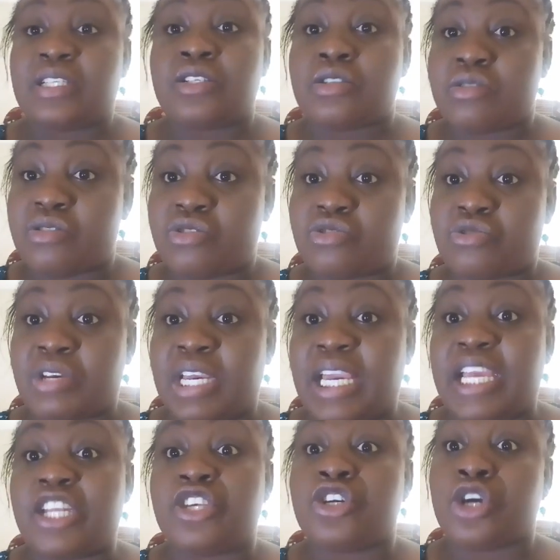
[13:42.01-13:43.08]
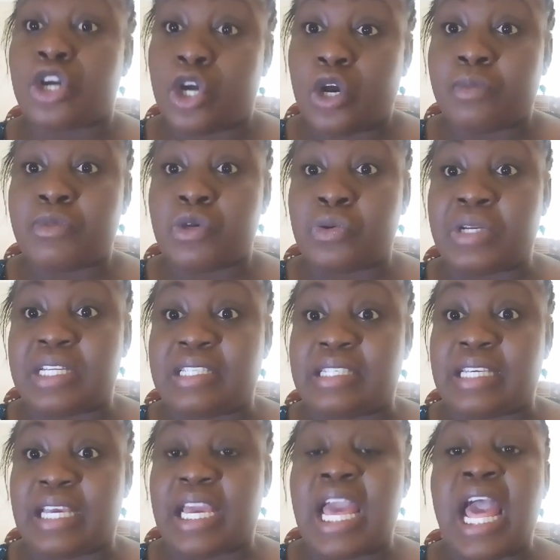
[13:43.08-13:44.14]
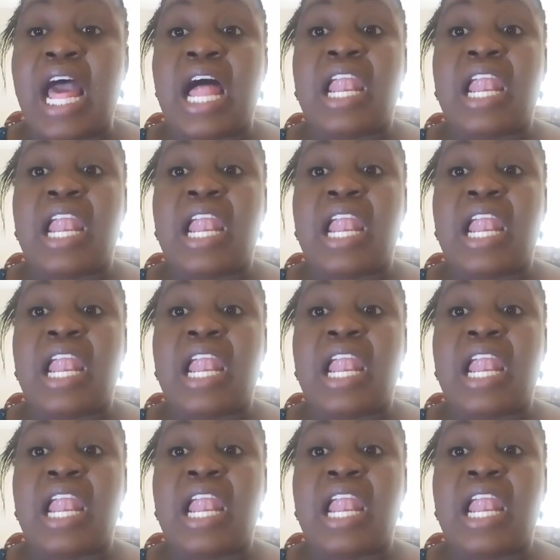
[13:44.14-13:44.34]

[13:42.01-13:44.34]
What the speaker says: industry in your community.